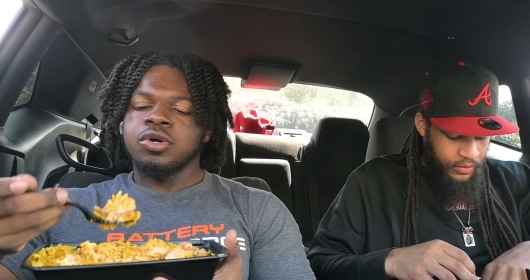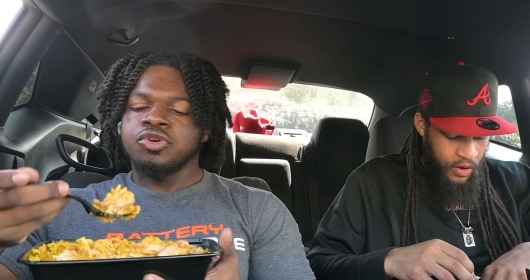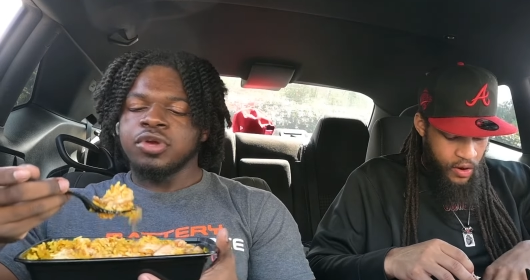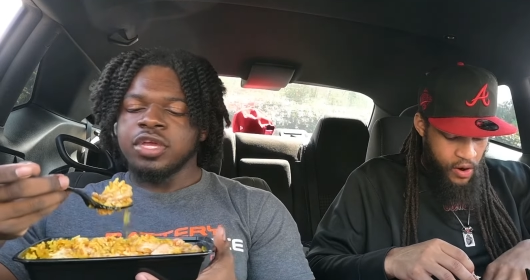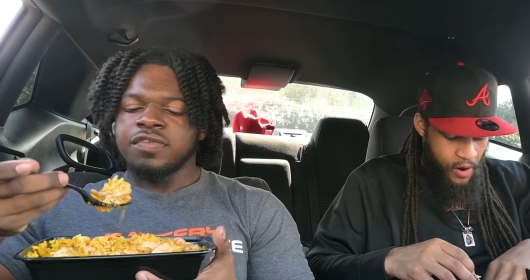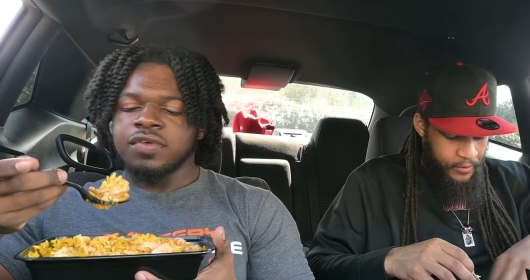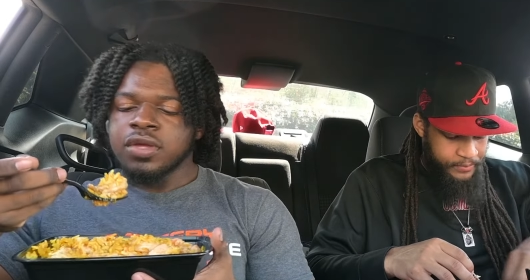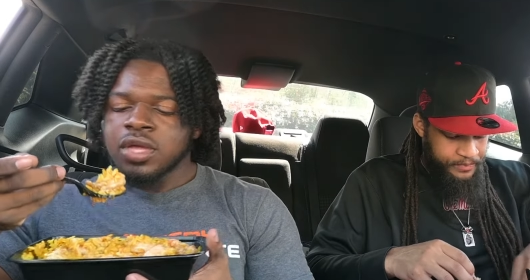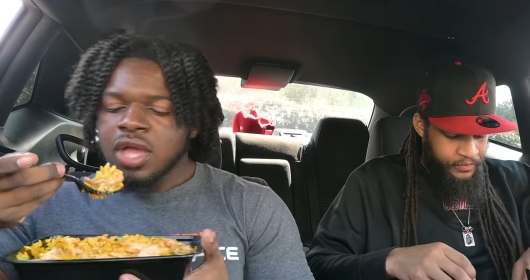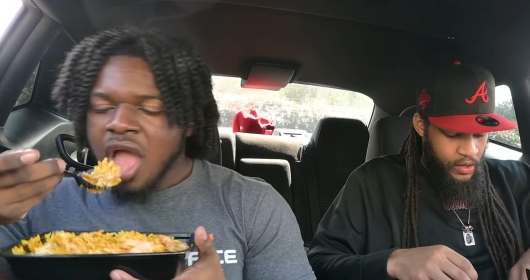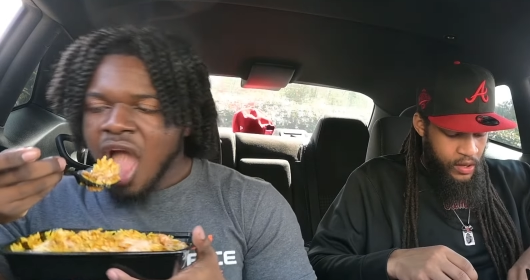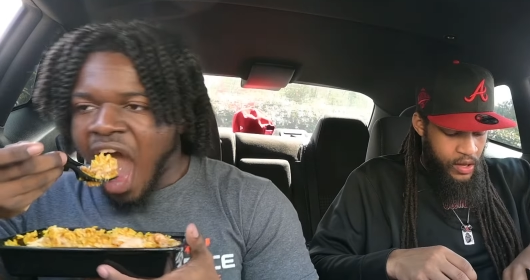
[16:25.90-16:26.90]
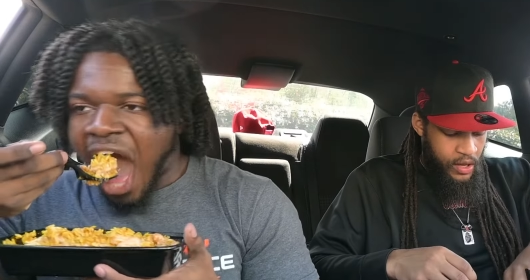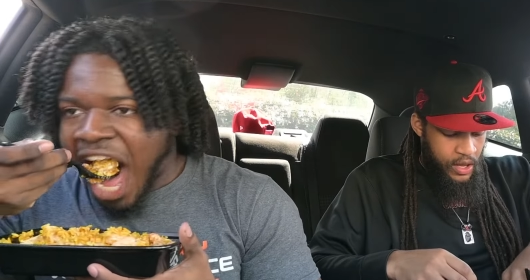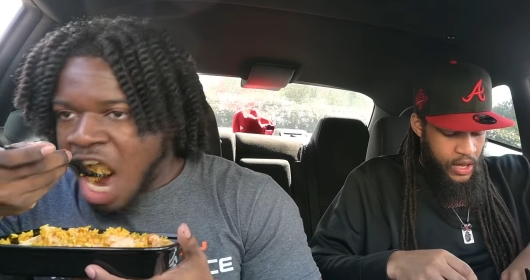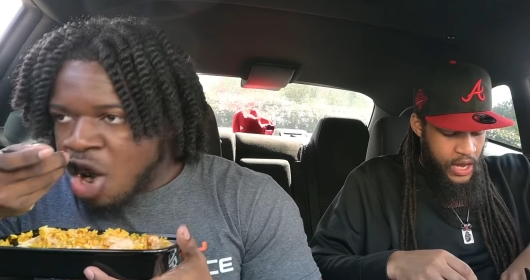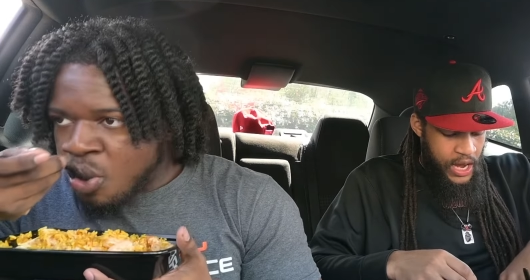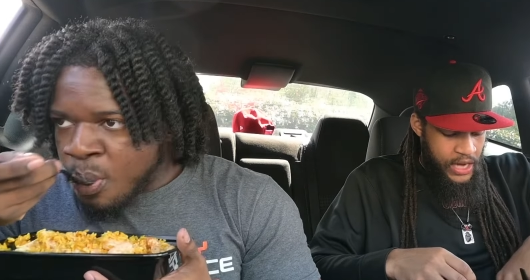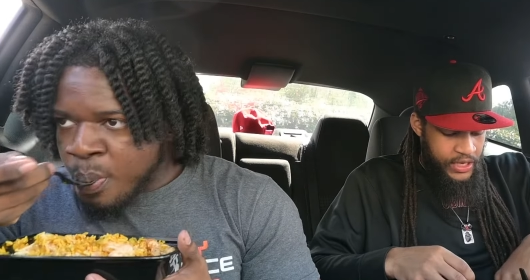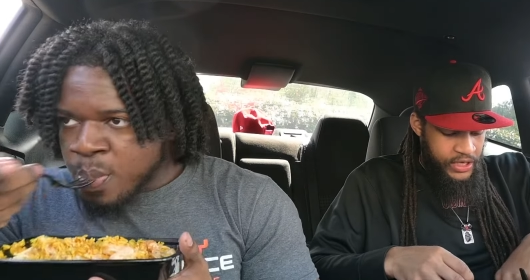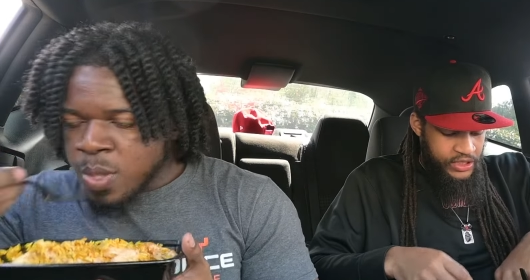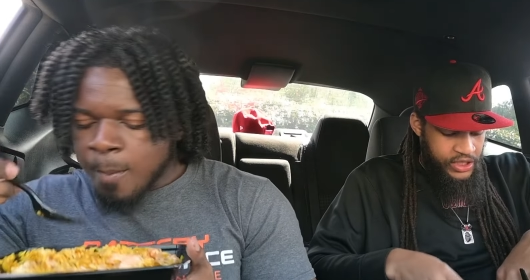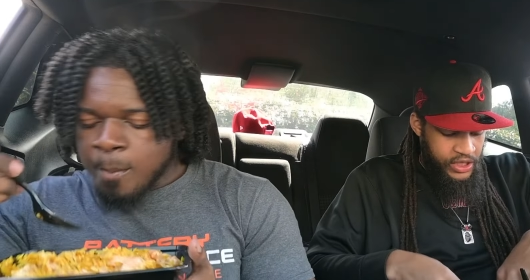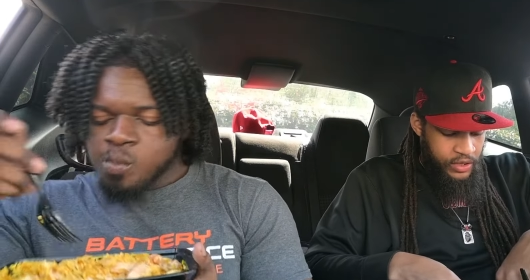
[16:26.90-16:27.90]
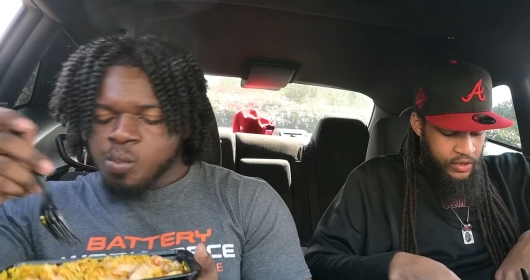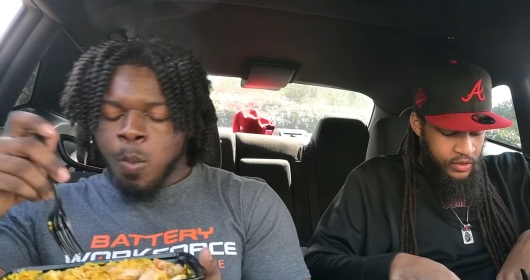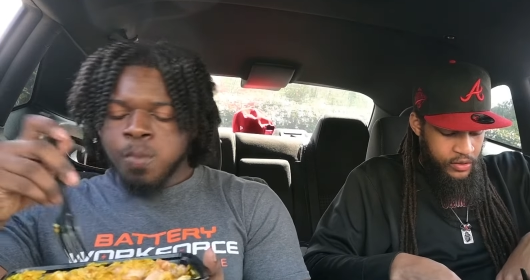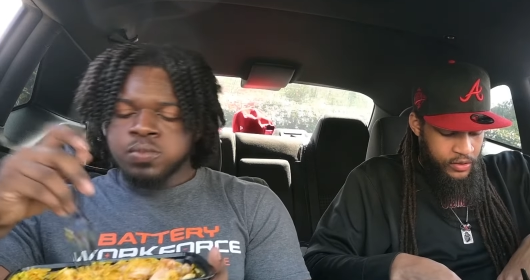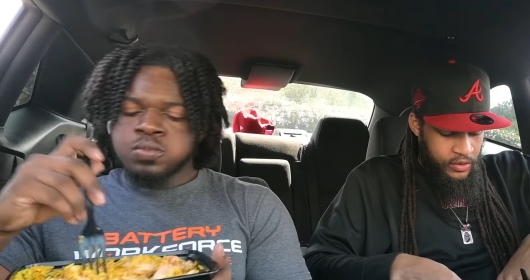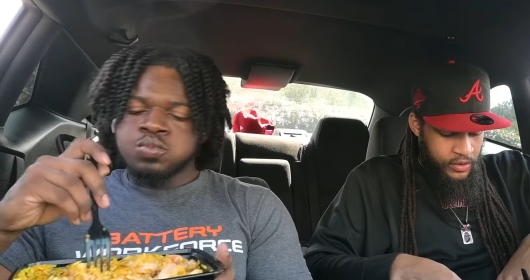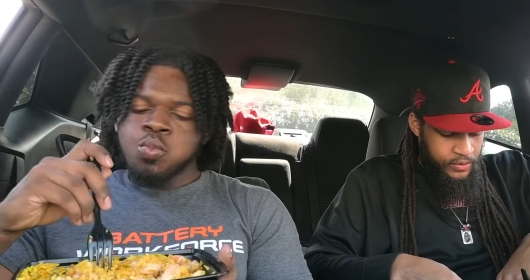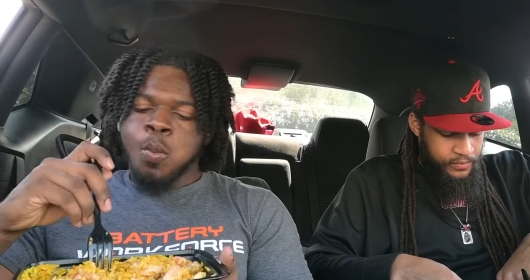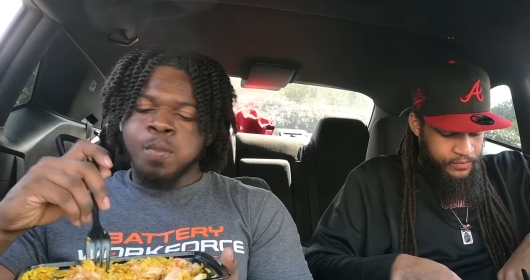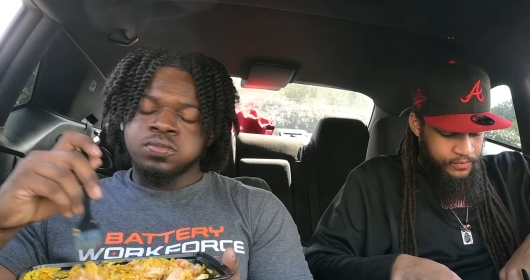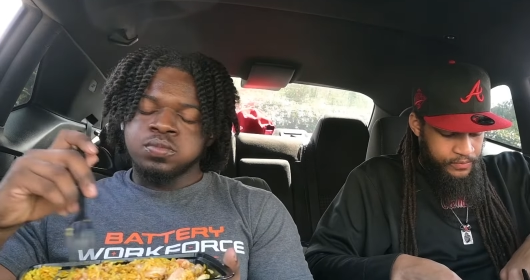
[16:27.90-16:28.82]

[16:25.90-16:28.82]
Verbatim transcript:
Speaker 1: gravy. Yeah. I get the chicken uh, um